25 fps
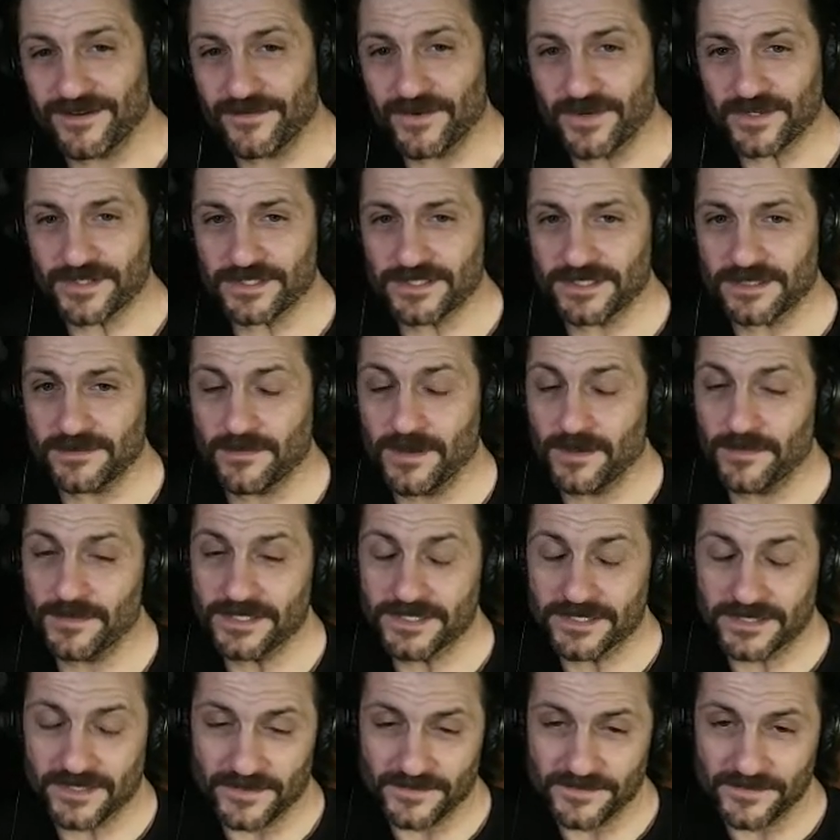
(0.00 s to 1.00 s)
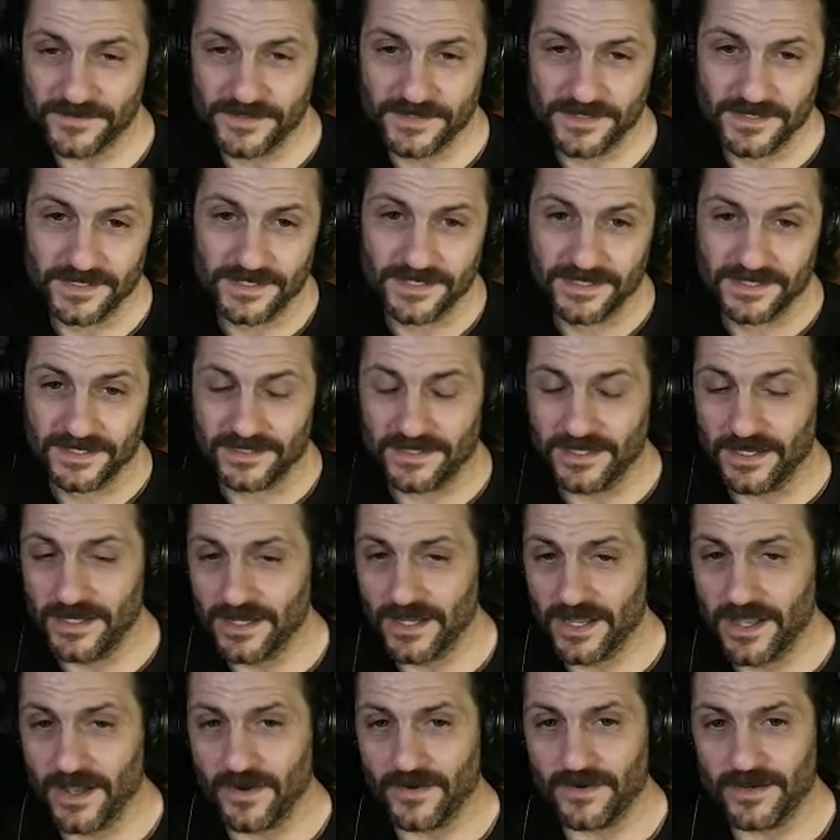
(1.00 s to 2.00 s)
versus the Mummy. So there
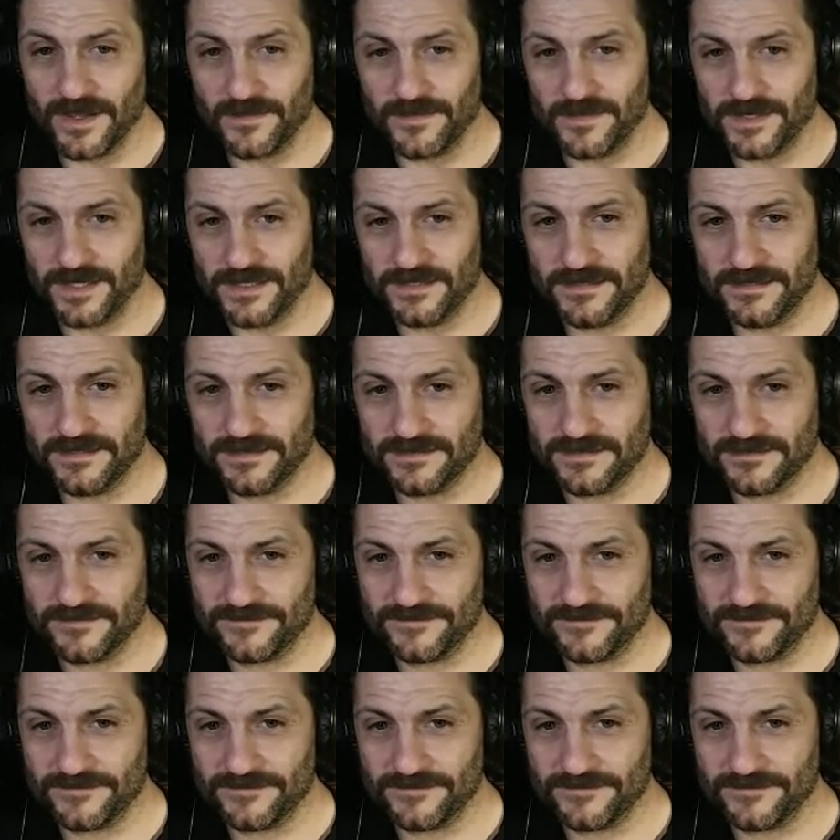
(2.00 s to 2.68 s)
you go. I mean,